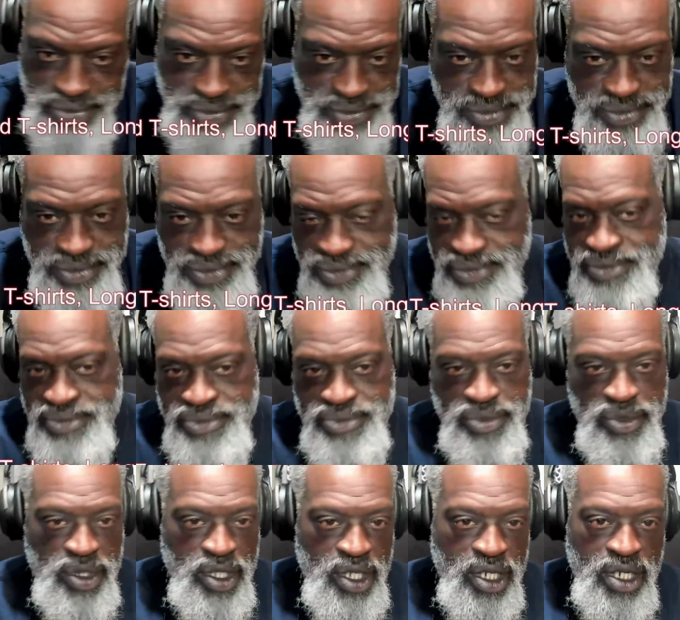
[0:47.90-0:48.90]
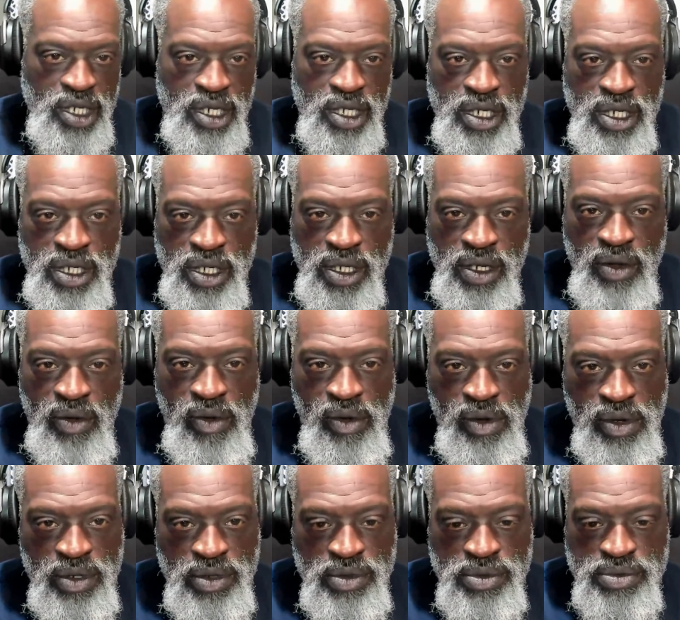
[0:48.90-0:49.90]
excited. Sitting up here,
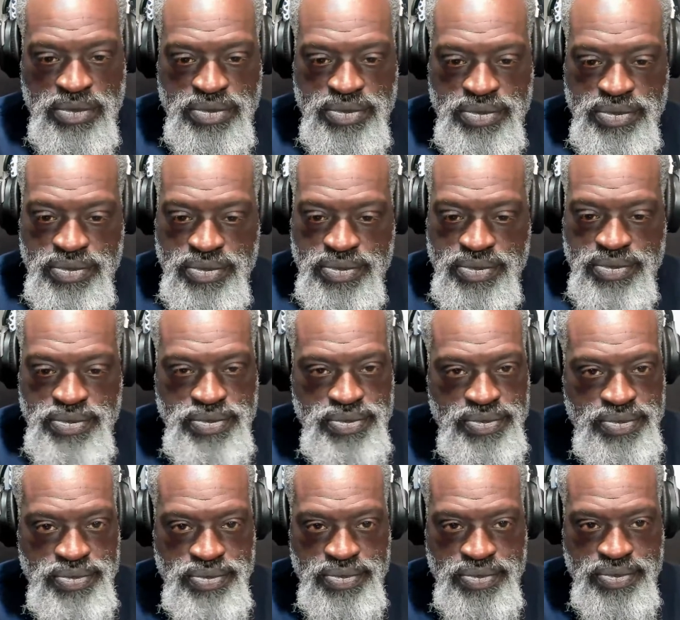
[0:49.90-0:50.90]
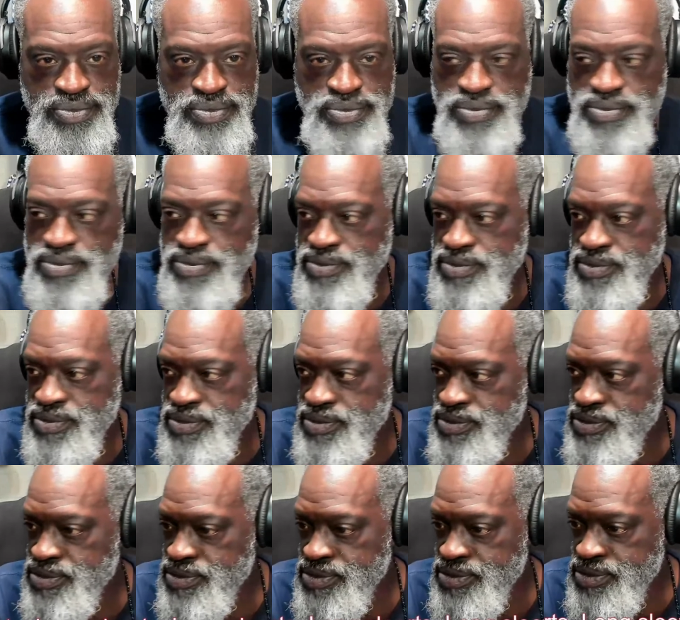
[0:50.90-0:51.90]
Kid Magic. Kid
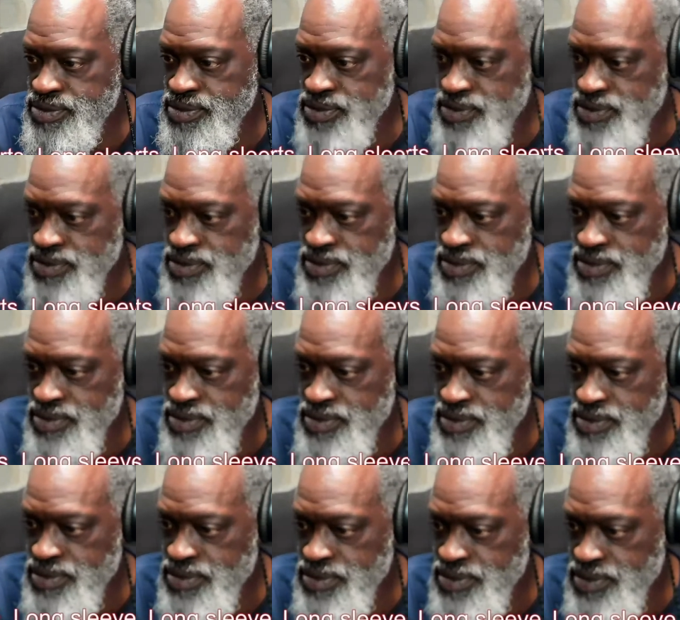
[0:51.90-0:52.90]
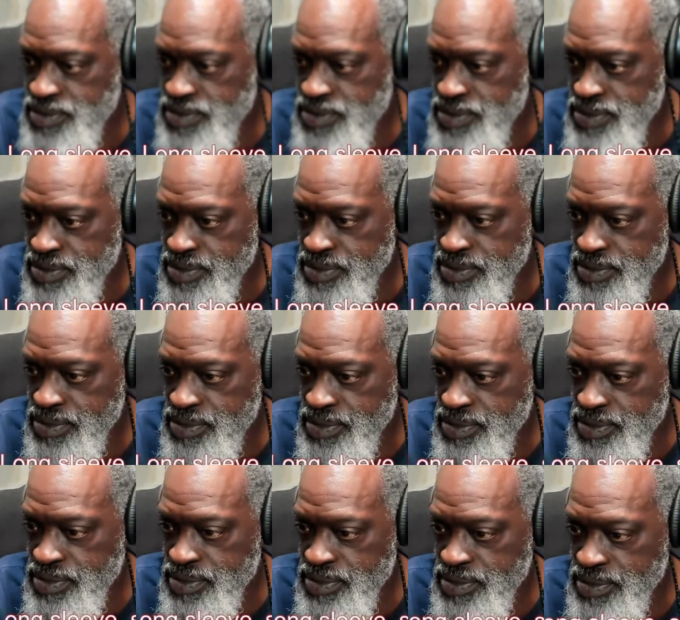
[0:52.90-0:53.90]
Magic Rock. Shots out.
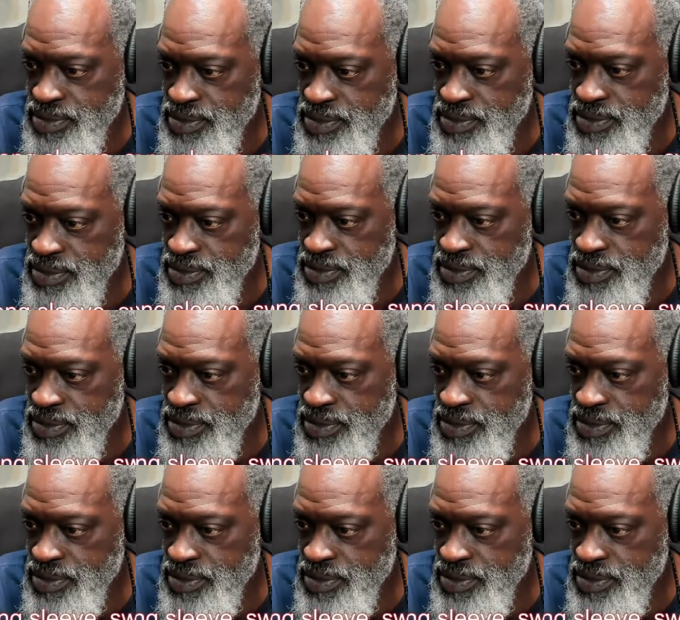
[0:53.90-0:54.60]
Here we go.